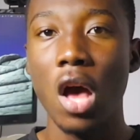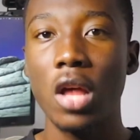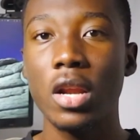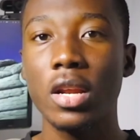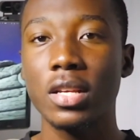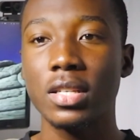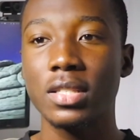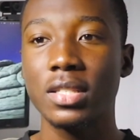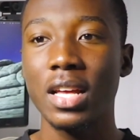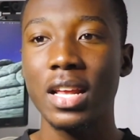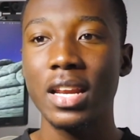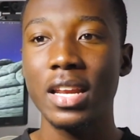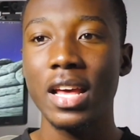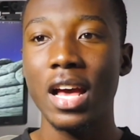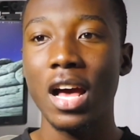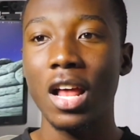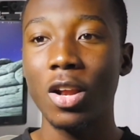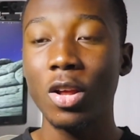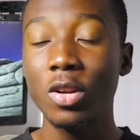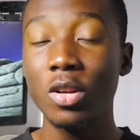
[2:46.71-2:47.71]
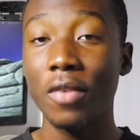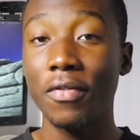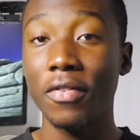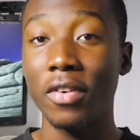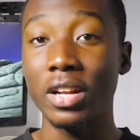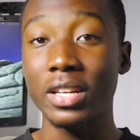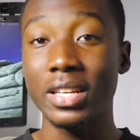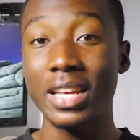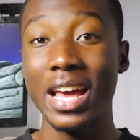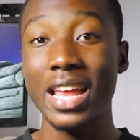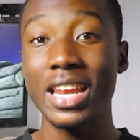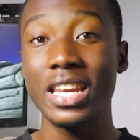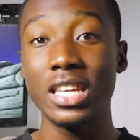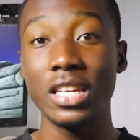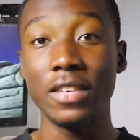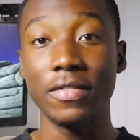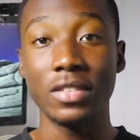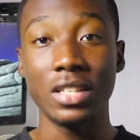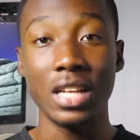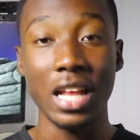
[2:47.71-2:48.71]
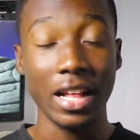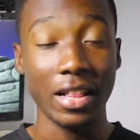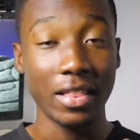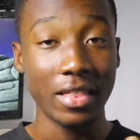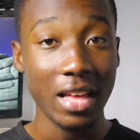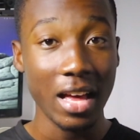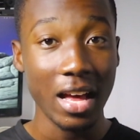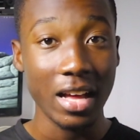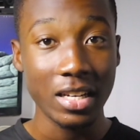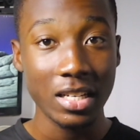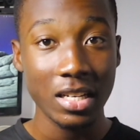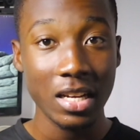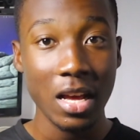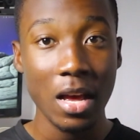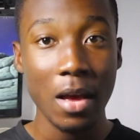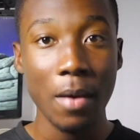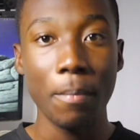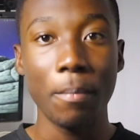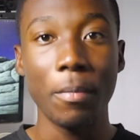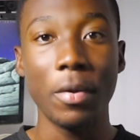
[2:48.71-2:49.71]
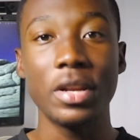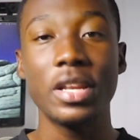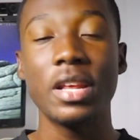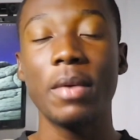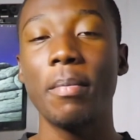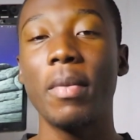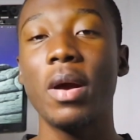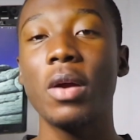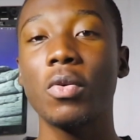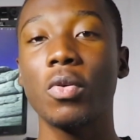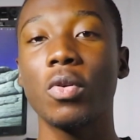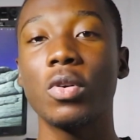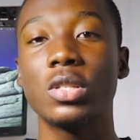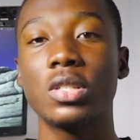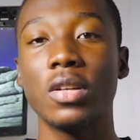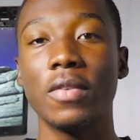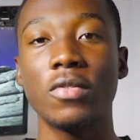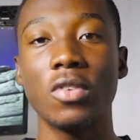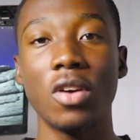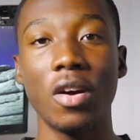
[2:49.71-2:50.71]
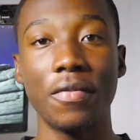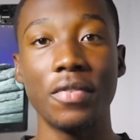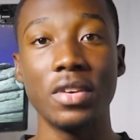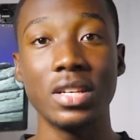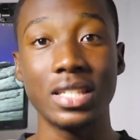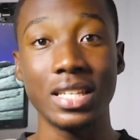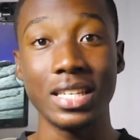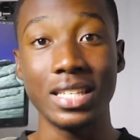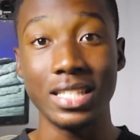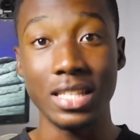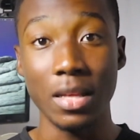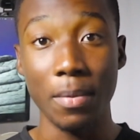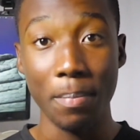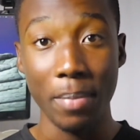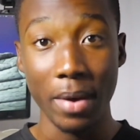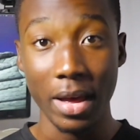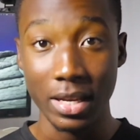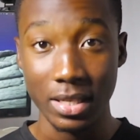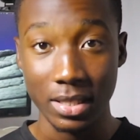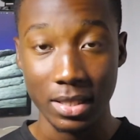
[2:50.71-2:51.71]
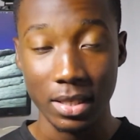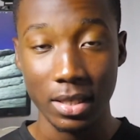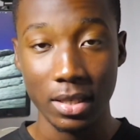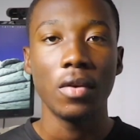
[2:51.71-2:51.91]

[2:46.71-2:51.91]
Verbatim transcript: I understand there are a lot of alternatives like that, but then Microsoft Office is the best.